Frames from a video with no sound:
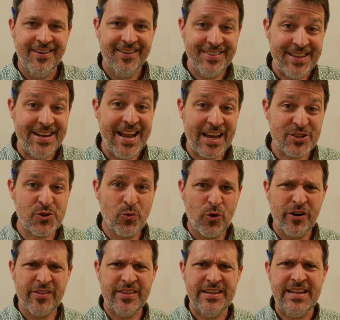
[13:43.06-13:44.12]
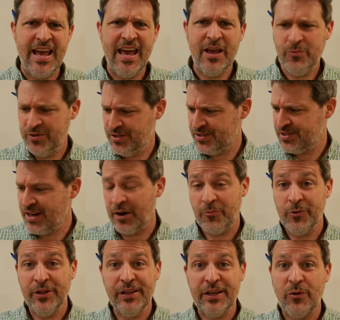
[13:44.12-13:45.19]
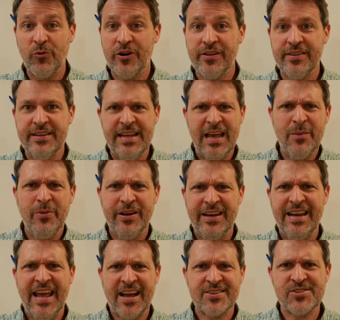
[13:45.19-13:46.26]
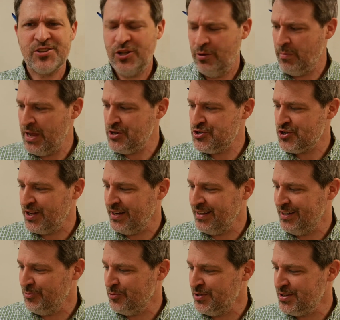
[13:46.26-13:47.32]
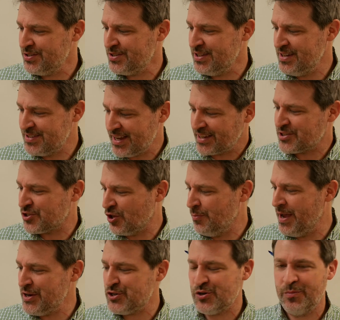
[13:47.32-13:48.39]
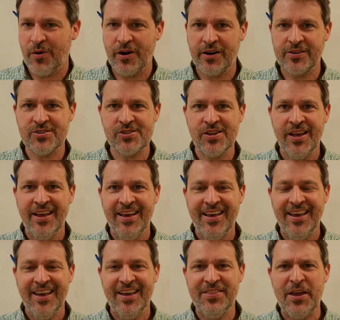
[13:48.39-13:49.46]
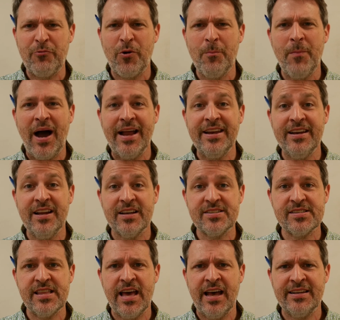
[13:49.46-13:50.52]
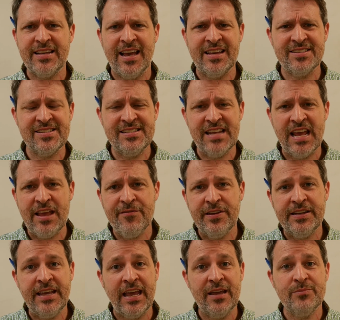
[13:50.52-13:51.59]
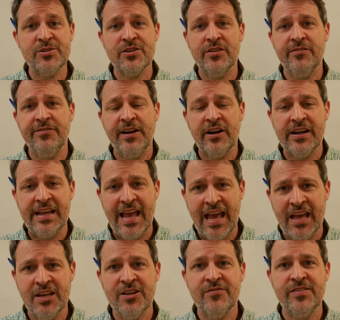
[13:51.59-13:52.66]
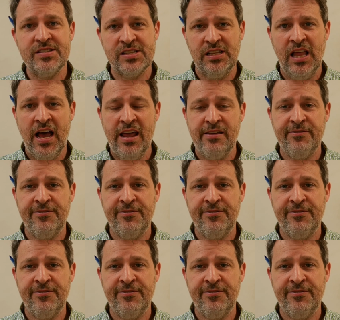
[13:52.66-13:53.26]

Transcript: And the next word of the day was not really a word of the day, but an exclamation, and it was these exclamation marks. And they reminded us that as David came to the very end of his life,